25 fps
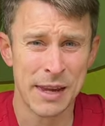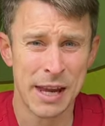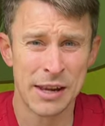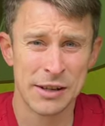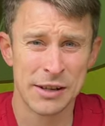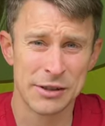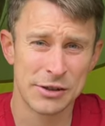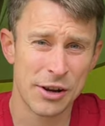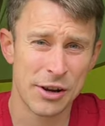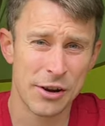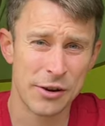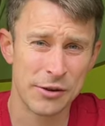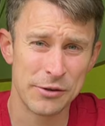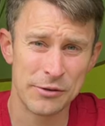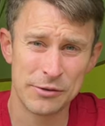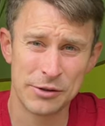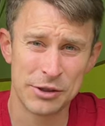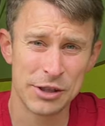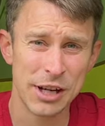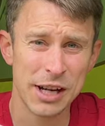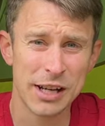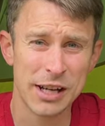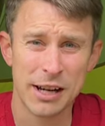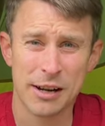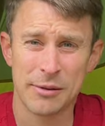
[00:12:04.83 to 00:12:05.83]
So
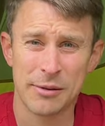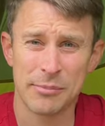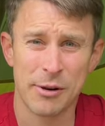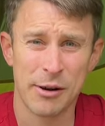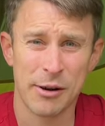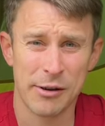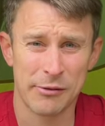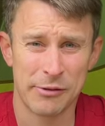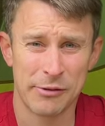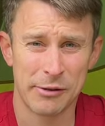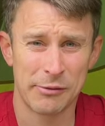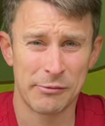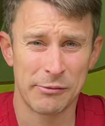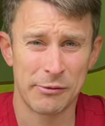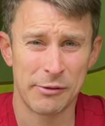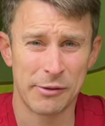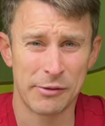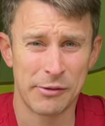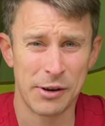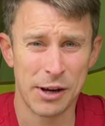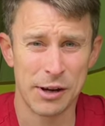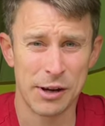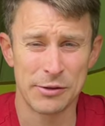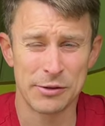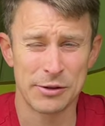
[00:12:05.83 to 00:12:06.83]
check out my
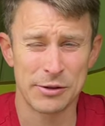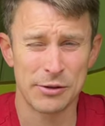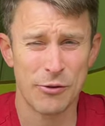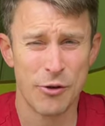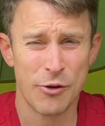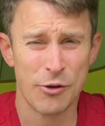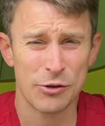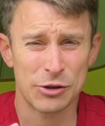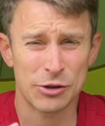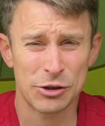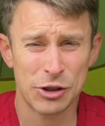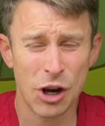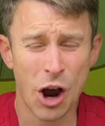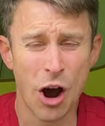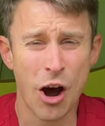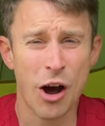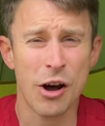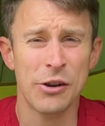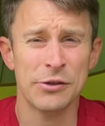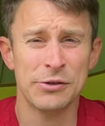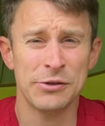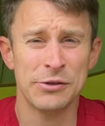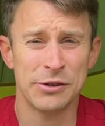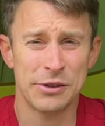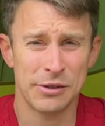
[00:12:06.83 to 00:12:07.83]
reviews. I've got
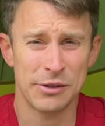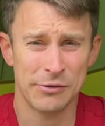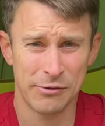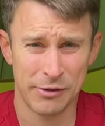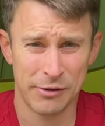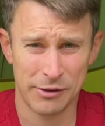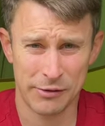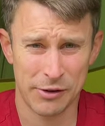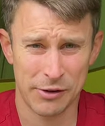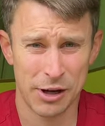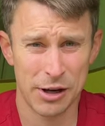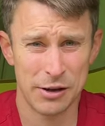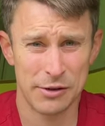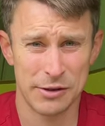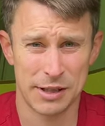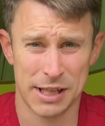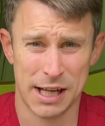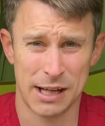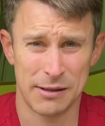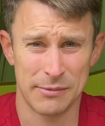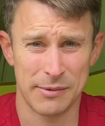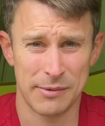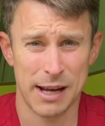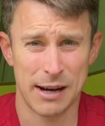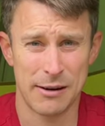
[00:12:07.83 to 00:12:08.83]
tons of reviews
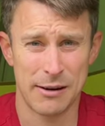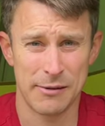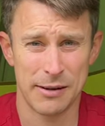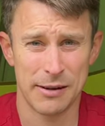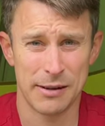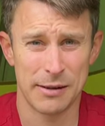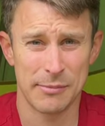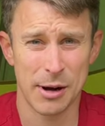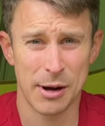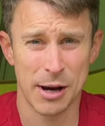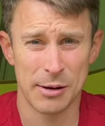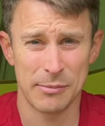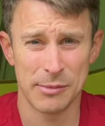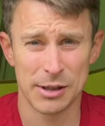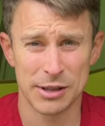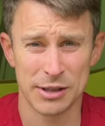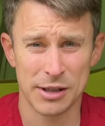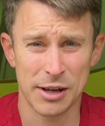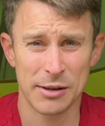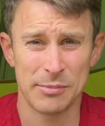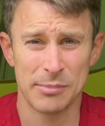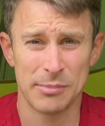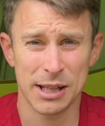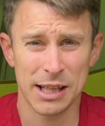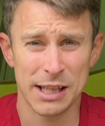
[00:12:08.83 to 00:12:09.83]
out there at the moment,
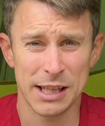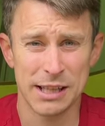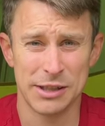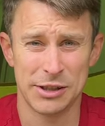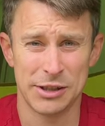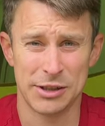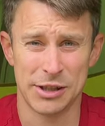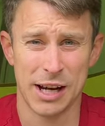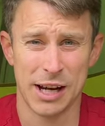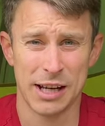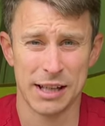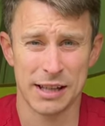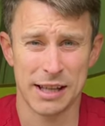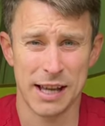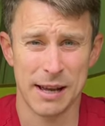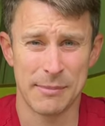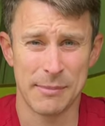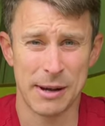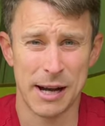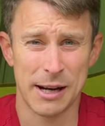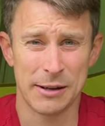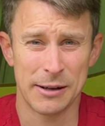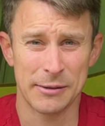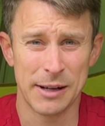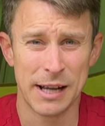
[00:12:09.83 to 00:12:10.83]
so please check them
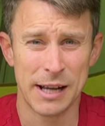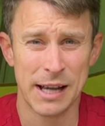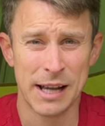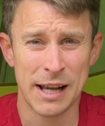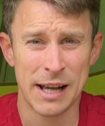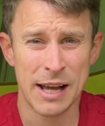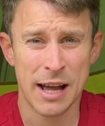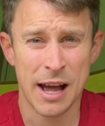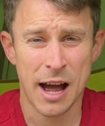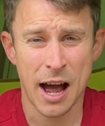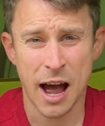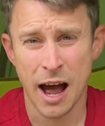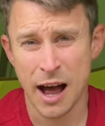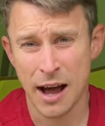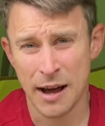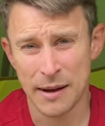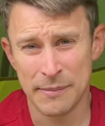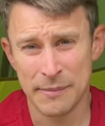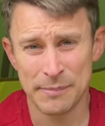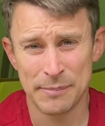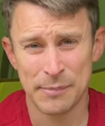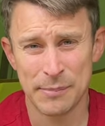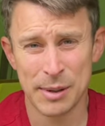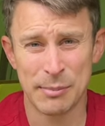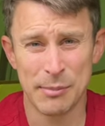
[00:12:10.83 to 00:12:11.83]
out.
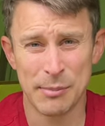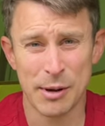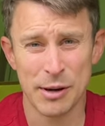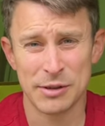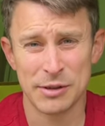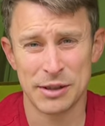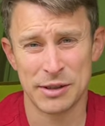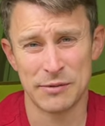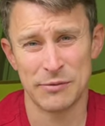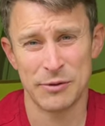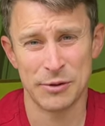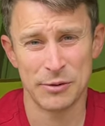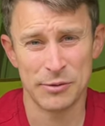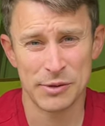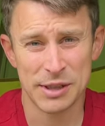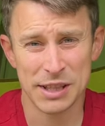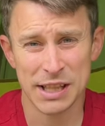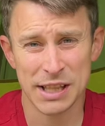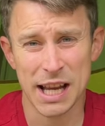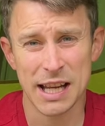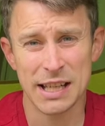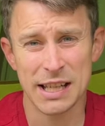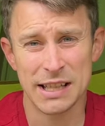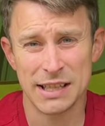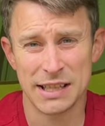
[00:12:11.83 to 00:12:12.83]
But most of all,
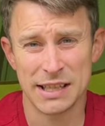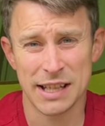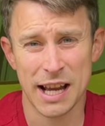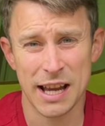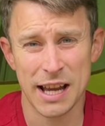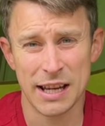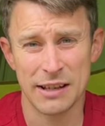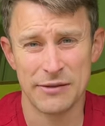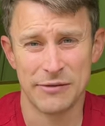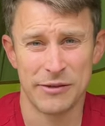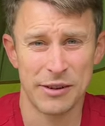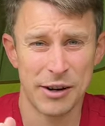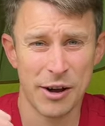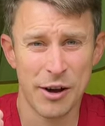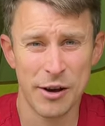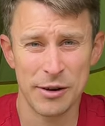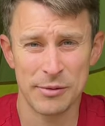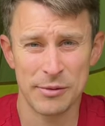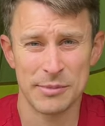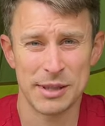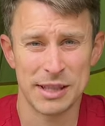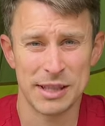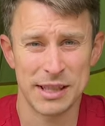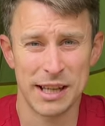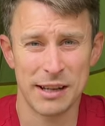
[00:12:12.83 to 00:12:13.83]
stay safe and hope
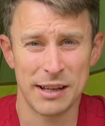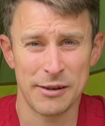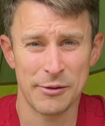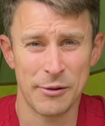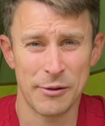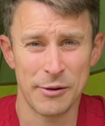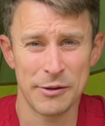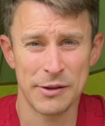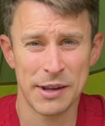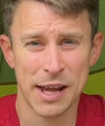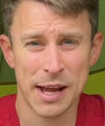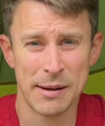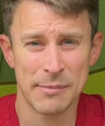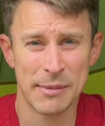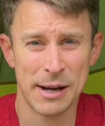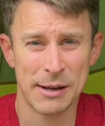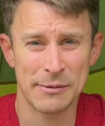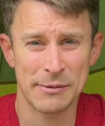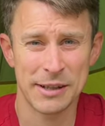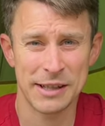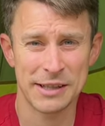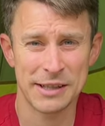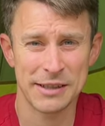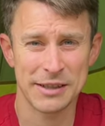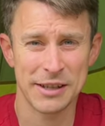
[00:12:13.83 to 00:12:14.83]
to see you on that
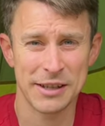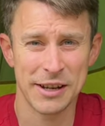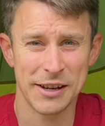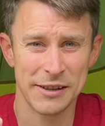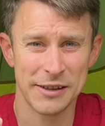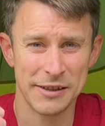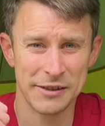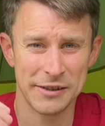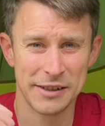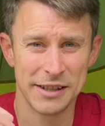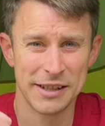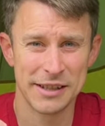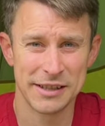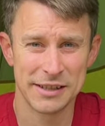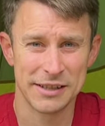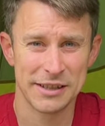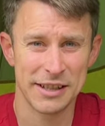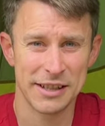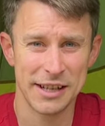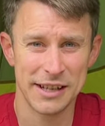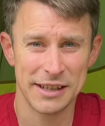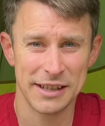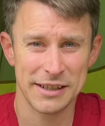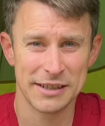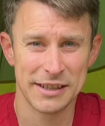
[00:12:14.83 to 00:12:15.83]
mountain soon.
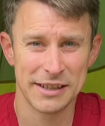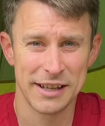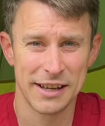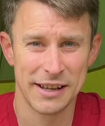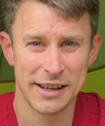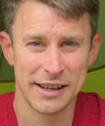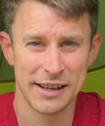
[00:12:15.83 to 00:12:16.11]
Cheers.